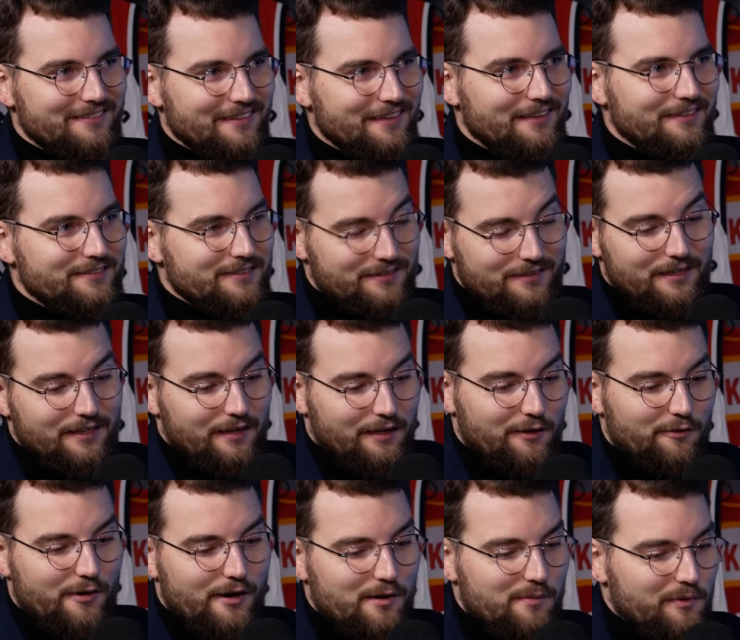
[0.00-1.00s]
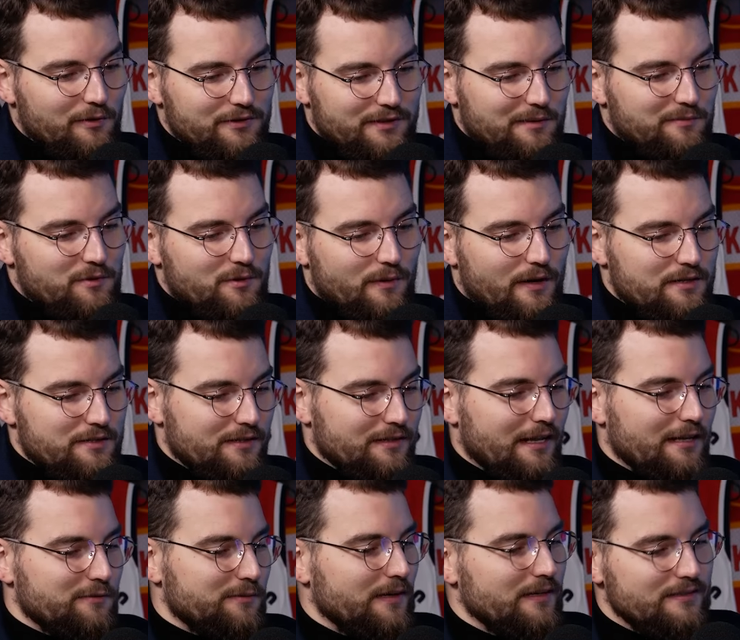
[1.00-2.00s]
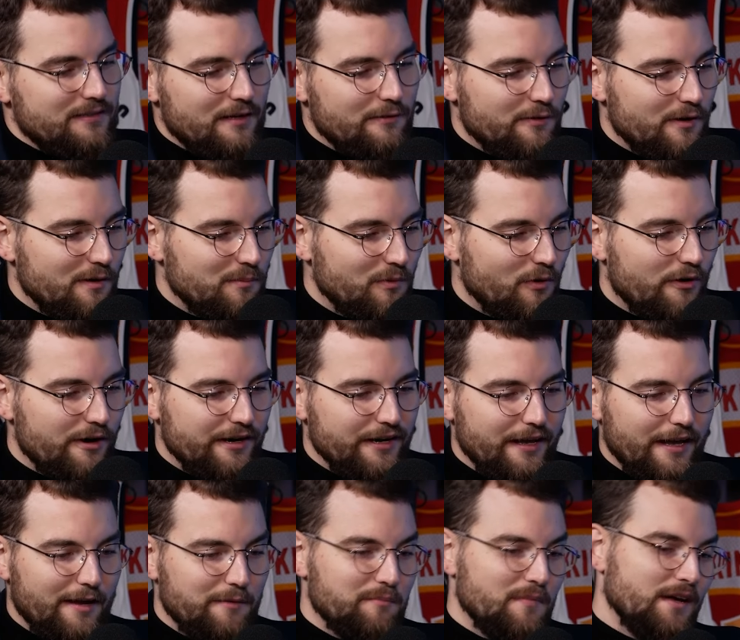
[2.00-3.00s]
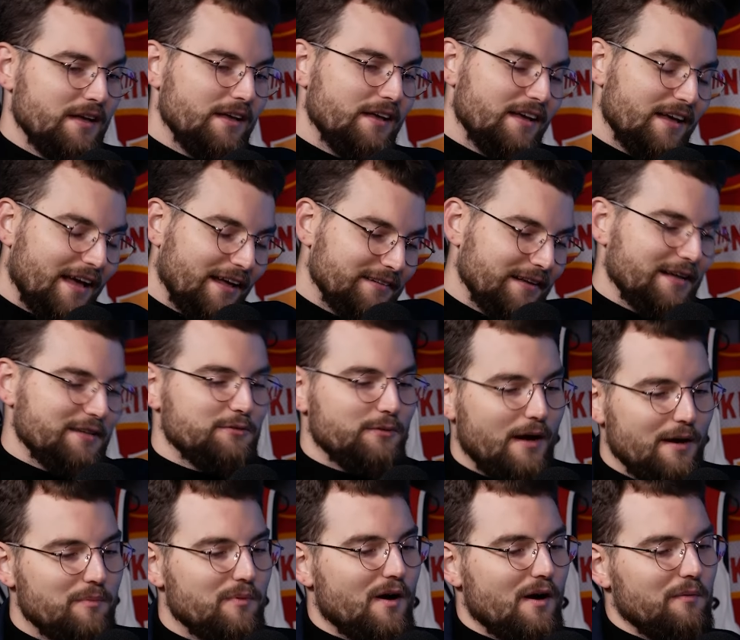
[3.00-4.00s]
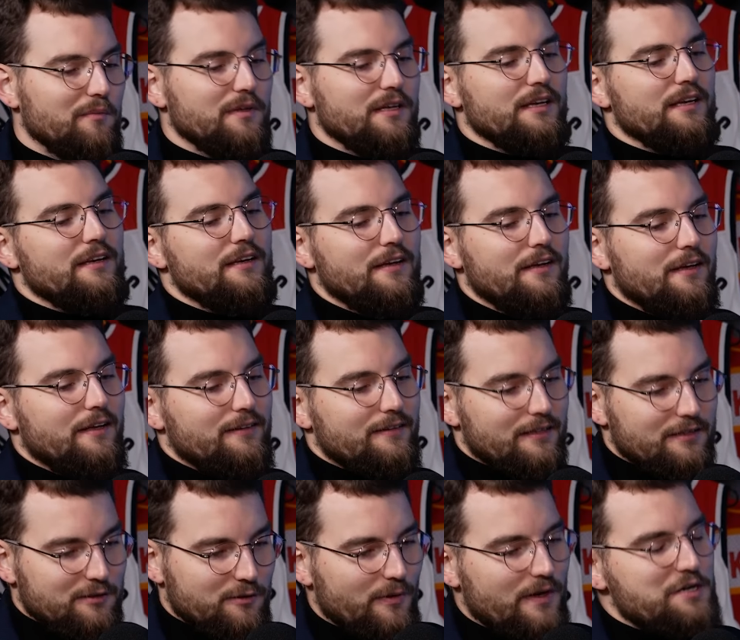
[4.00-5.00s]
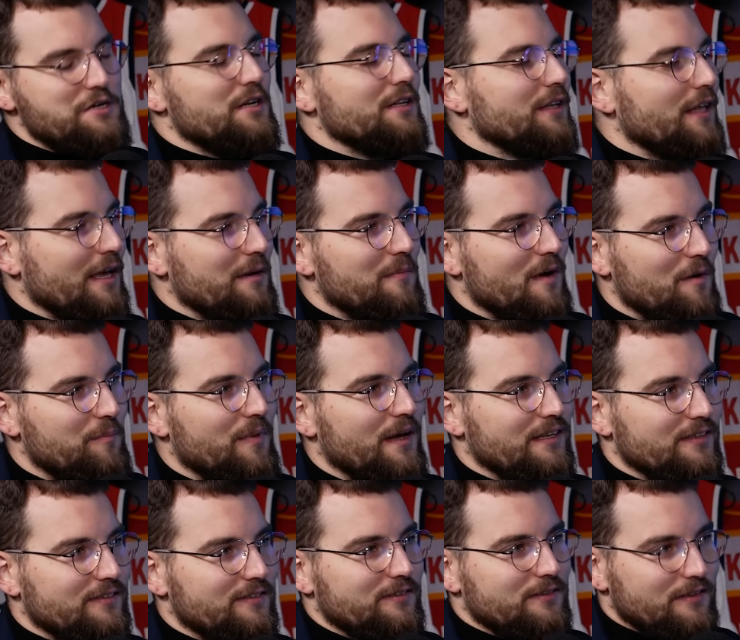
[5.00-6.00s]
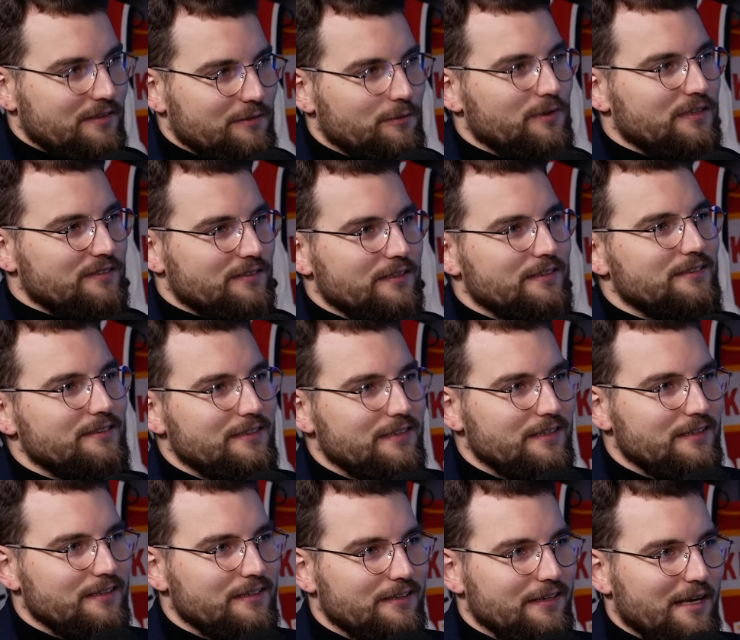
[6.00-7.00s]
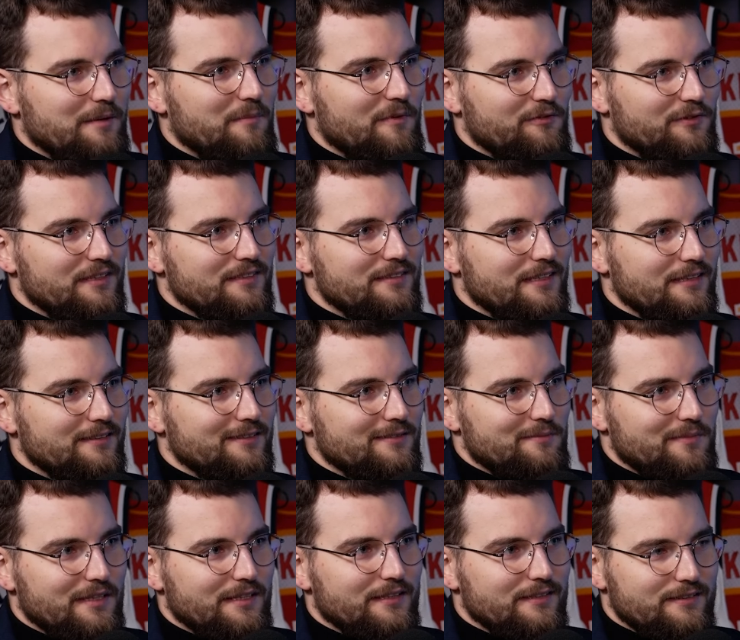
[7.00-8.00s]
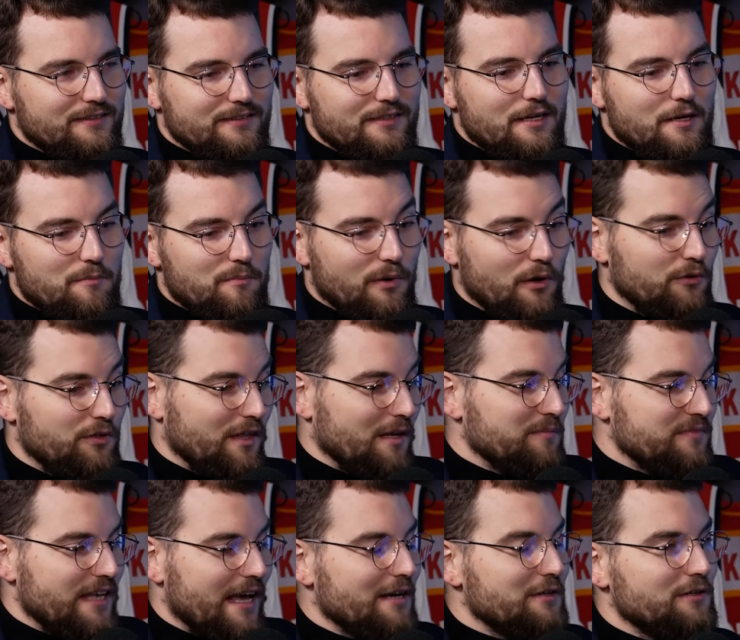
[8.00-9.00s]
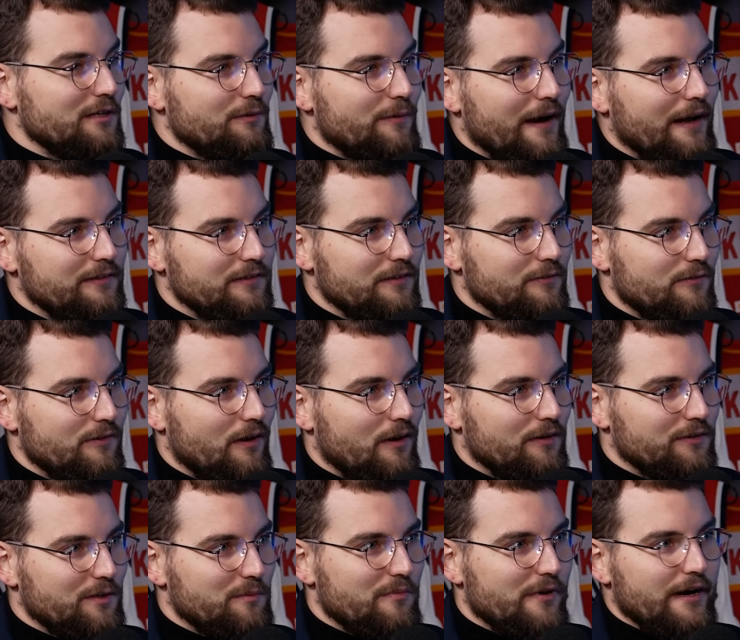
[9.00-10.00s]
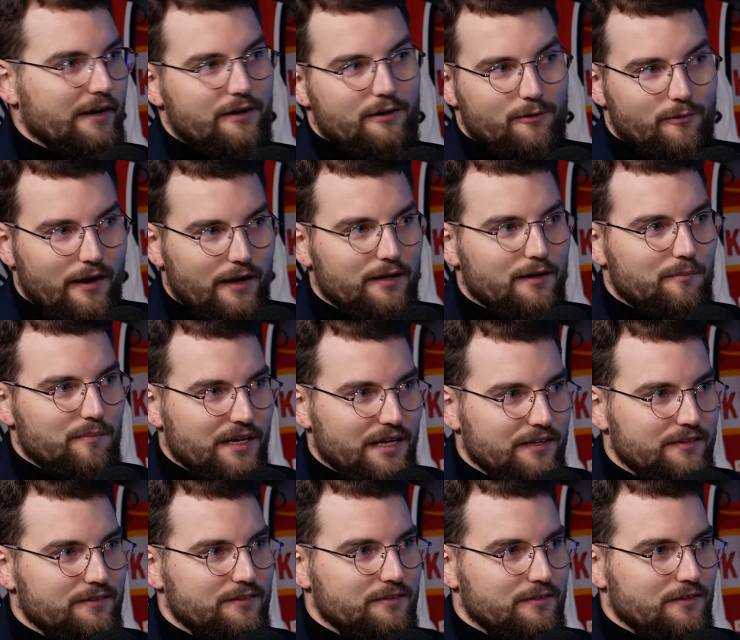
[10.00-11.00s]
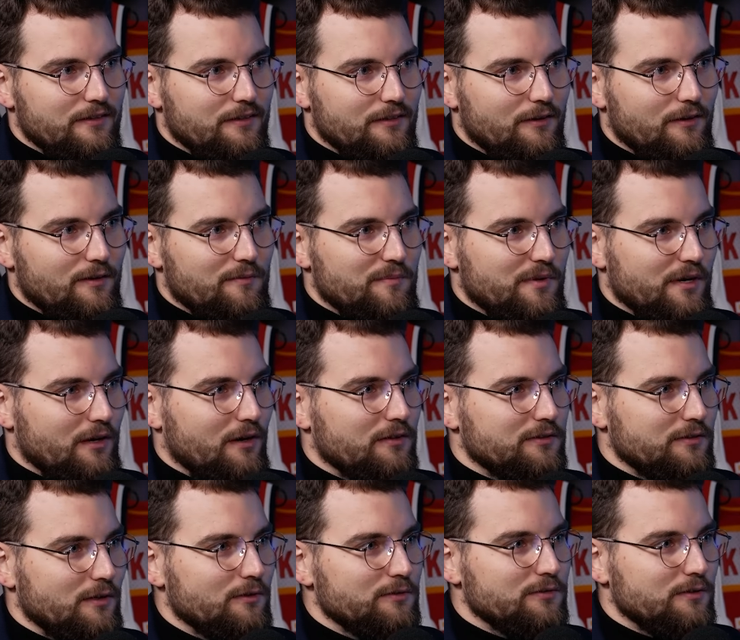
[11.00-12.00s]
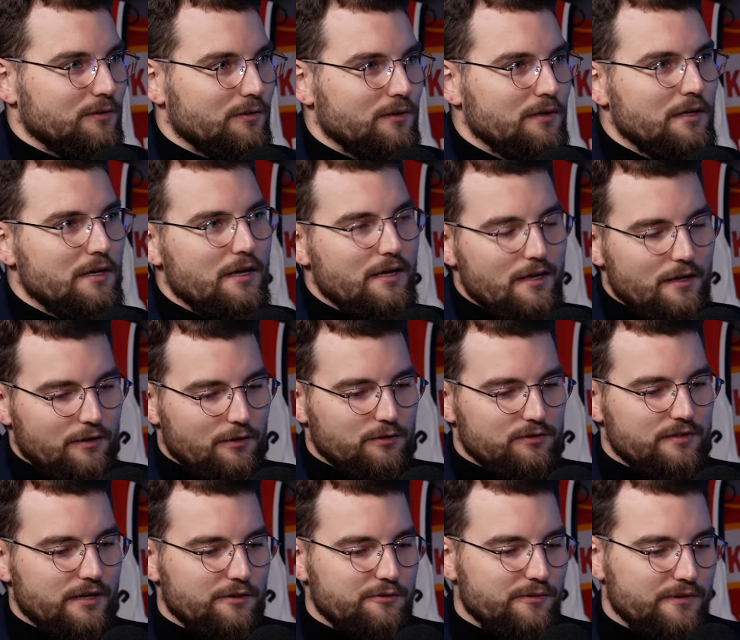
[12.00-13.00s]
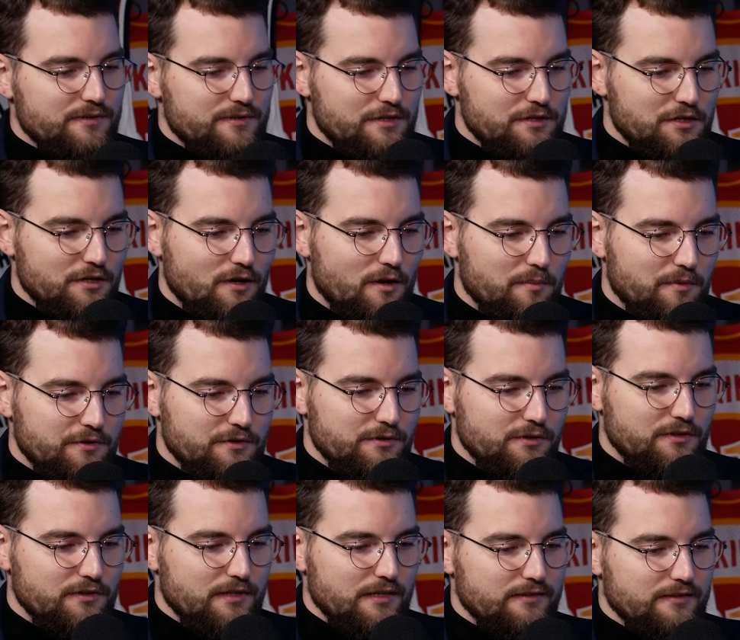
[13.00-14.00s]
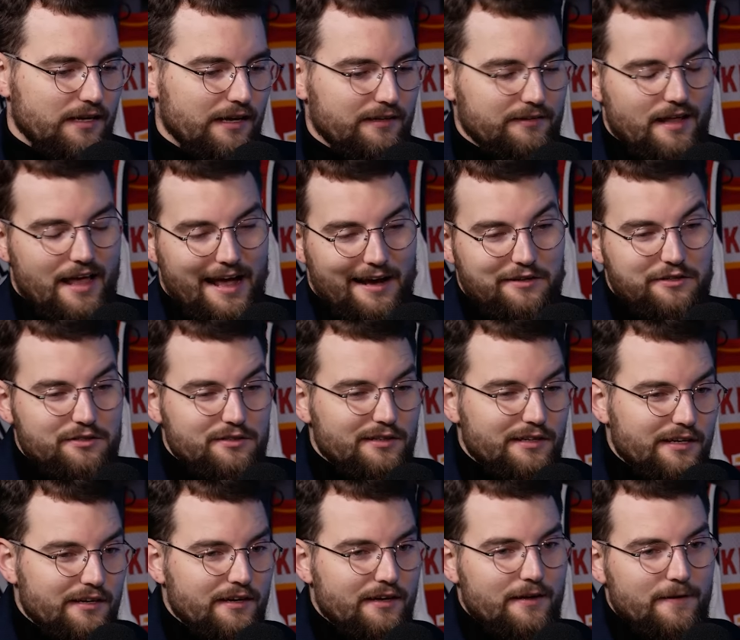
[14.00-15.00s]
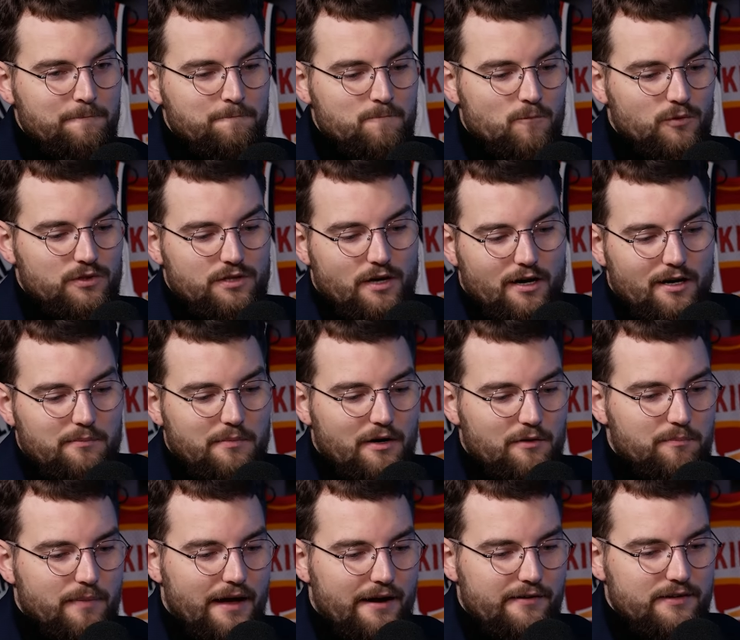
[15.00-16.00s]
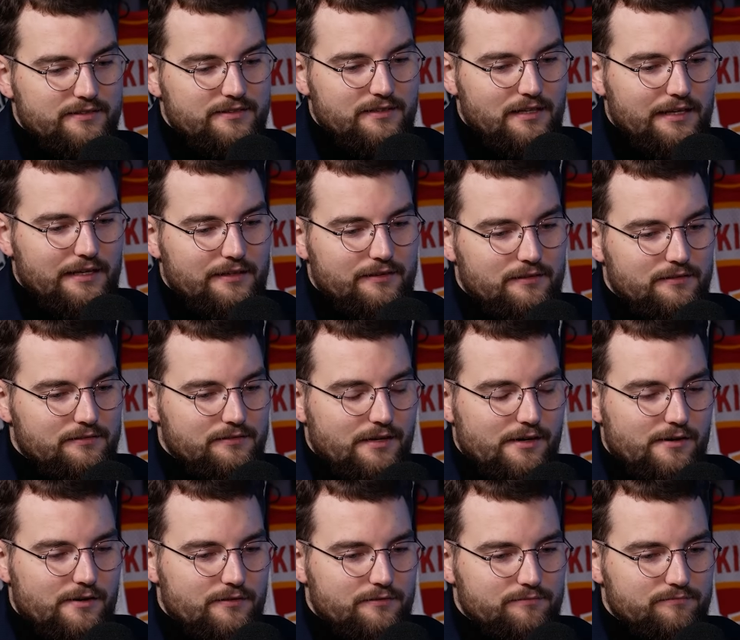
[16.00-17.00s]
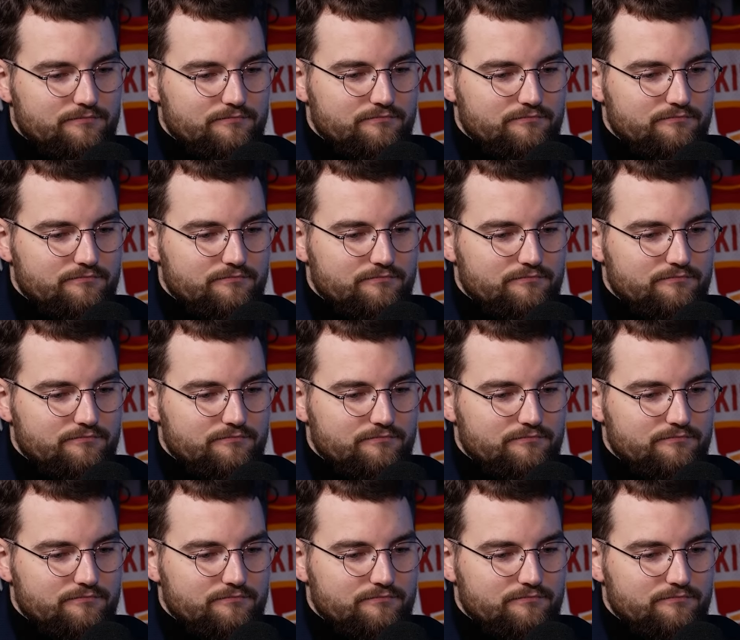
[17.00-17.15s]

It's an incredible team to watch, and that's why it's never a boring game. And that's why probably this question came up as, was this the game of the season? Because both teams actually ran on the break quite a bit. Olympiacos also used their transition opportunities. And actually, we talk about Paris, like their